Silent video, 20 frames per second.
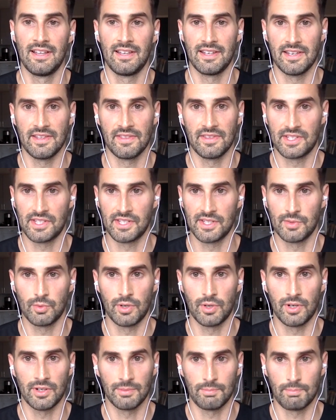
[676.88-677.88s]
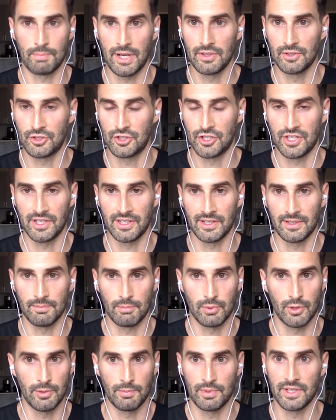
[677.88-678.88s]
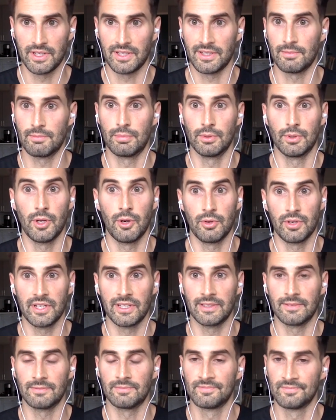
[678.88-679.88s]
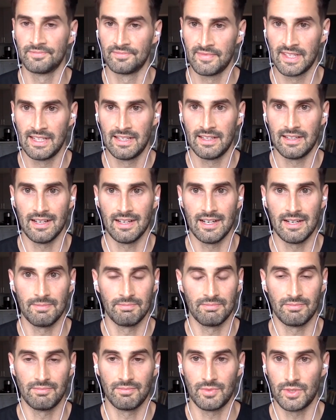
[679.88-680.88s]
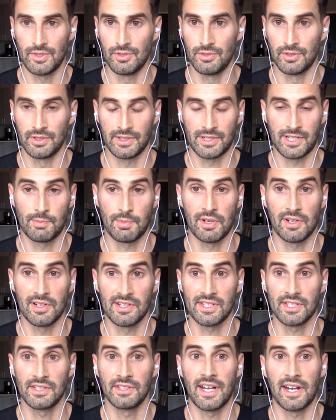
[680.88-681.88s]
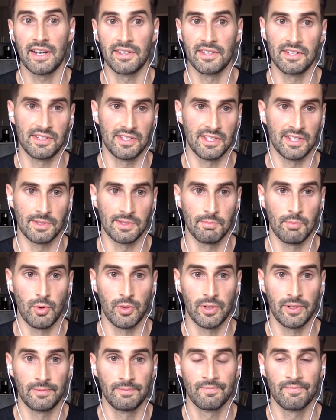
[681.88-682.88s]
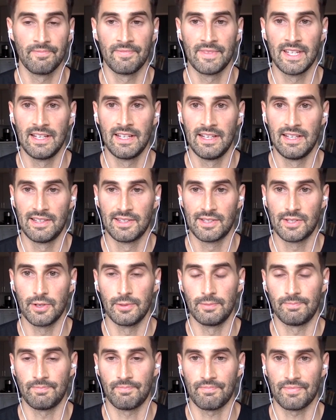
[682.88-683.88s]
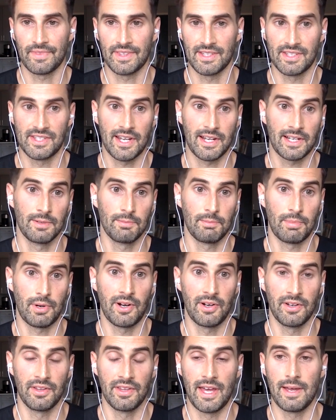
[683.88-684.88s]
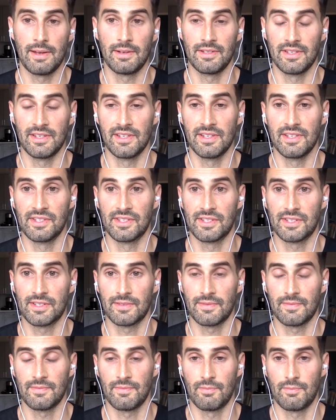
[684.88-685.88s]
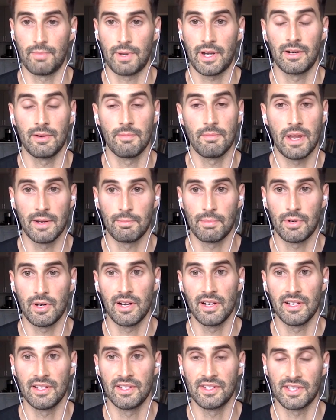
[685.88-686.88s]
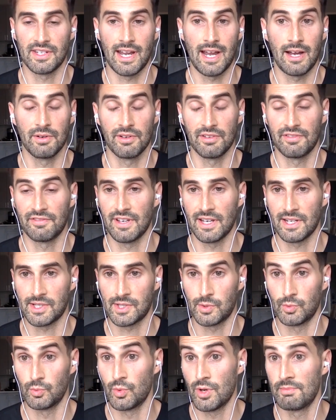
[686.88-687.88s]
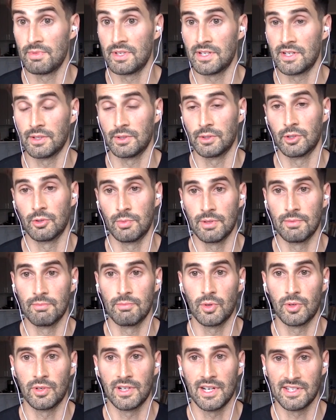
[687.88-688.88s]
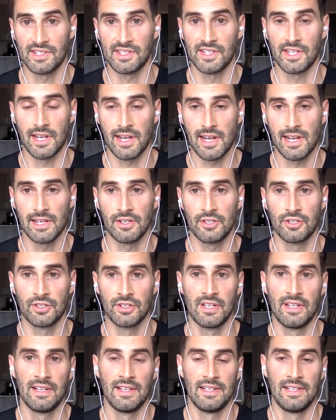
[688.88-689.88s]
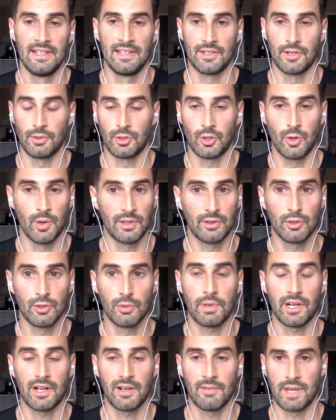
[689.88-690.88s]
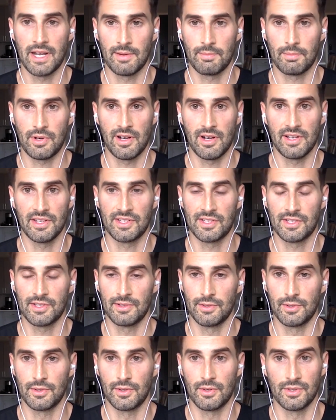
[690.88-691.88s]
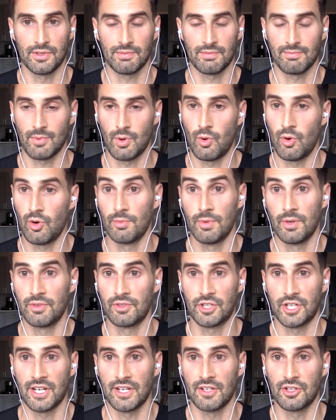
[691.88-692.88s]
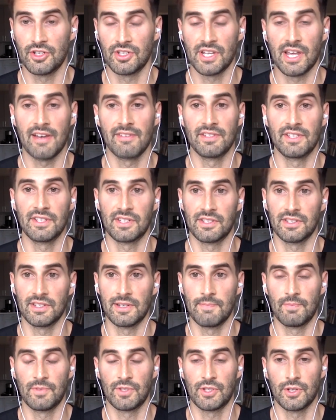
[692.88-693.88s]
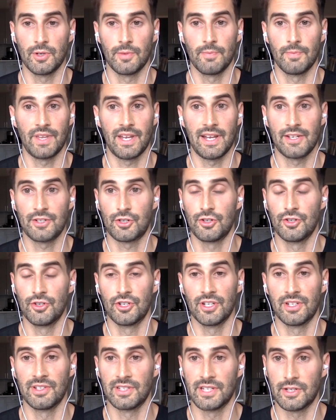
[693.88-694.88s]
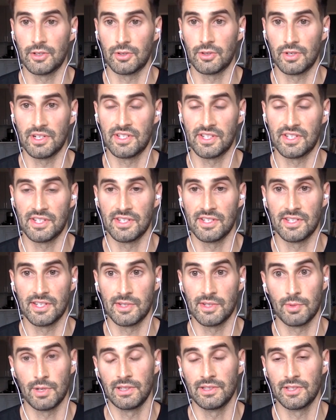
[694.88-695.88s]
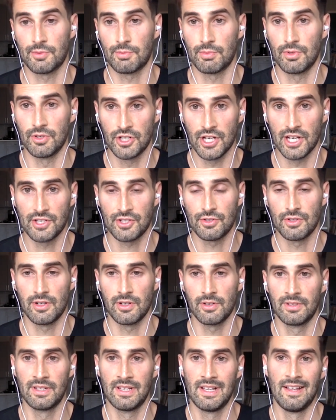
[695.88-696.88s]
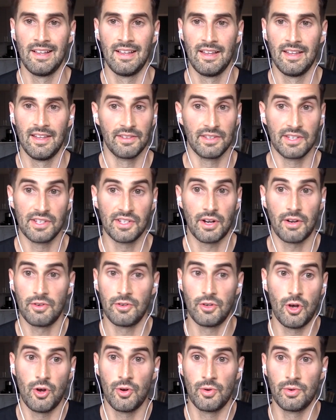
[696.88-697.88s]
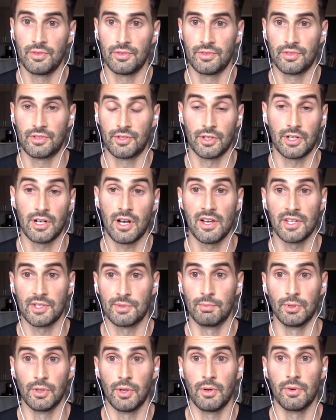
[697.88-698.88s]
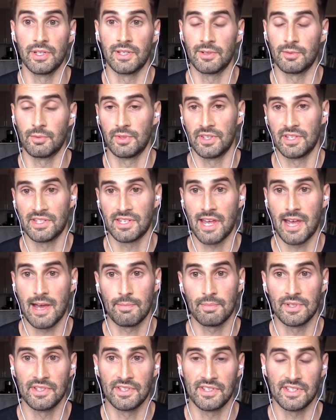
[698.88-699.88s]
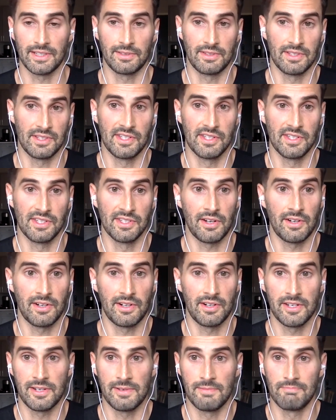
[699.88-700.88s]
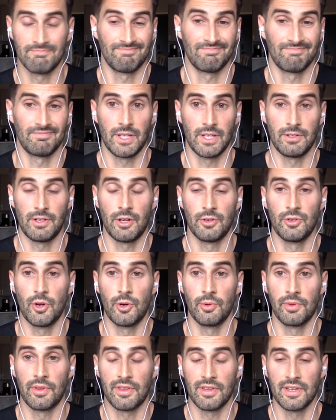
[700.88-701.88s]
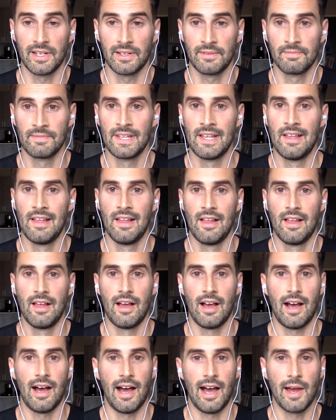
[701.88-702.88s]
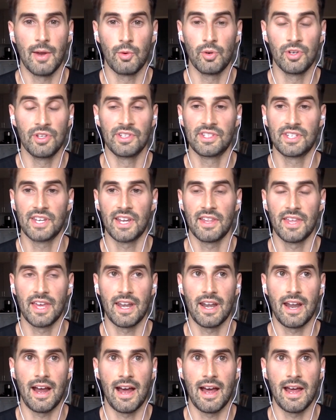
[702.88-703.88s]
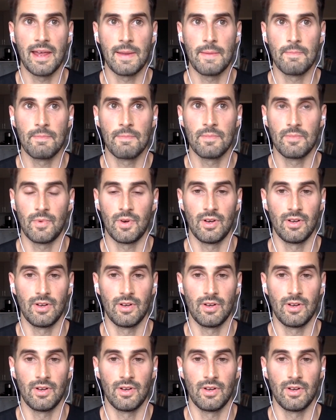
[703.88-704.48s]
and this is where belching, burping, bloating, you'll experience a lot of these things more. So the second part of that is perimenopause and how it affects women a little bit more as they age. So going through perimenopause, there's hormone changes, obviously. So estrogen decreases as well as progesterone. These are known to cause bloating when this happens. Like this is already a known thing. I wouldn't say that I'm